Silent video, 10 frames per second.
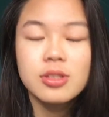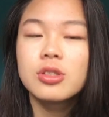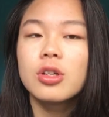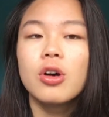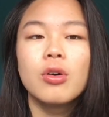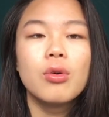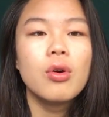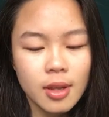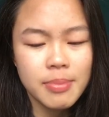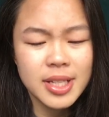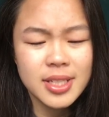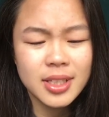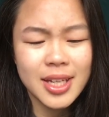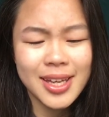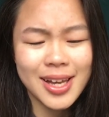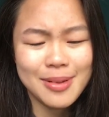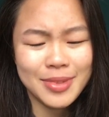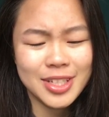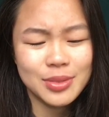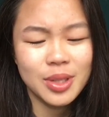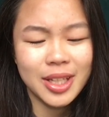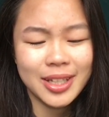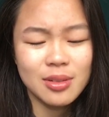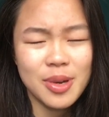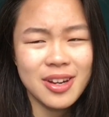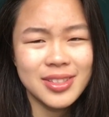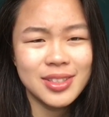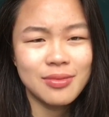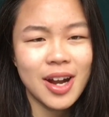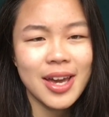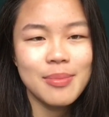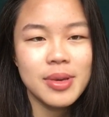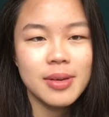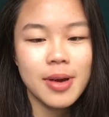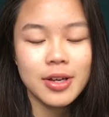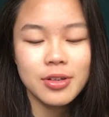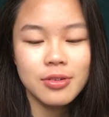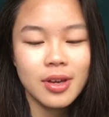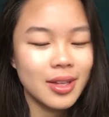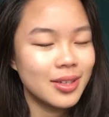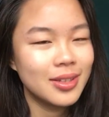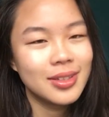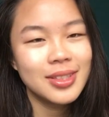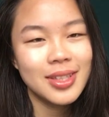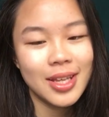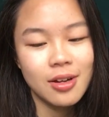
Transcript: So basically they just want like your parents to write a bit about you and send that